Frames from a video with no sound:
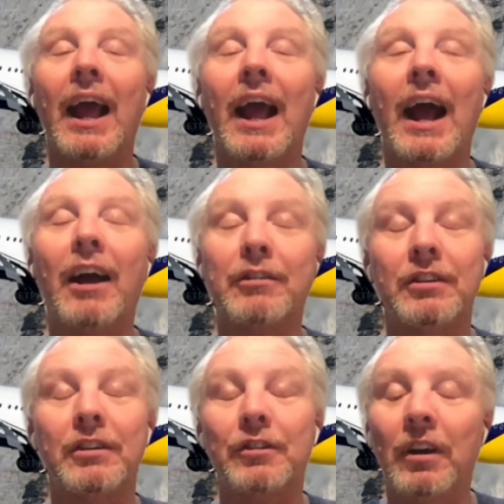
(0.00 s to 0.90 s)
As an
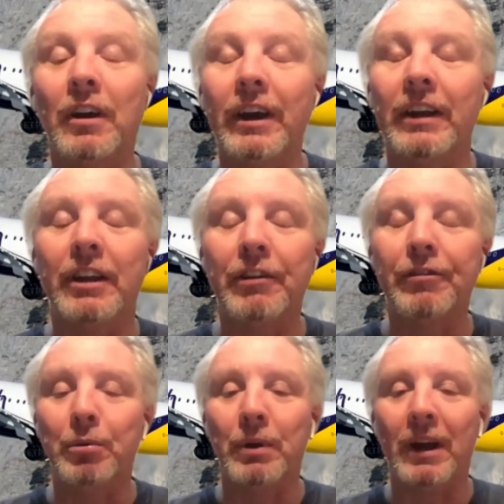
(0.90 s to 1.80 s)
aside, if
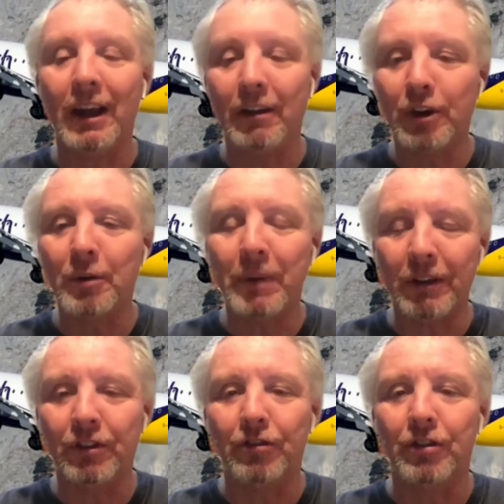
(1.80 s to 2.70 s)
you are ever a
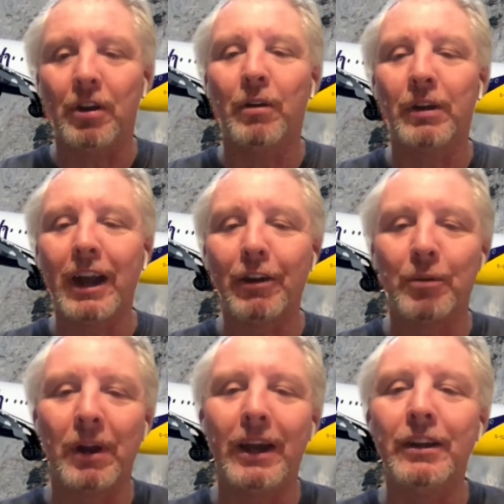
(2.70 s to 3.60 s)
passenger on an
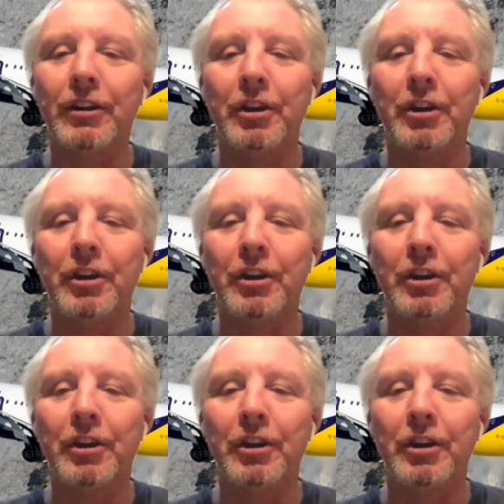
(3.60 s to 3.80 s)
aeroplane and you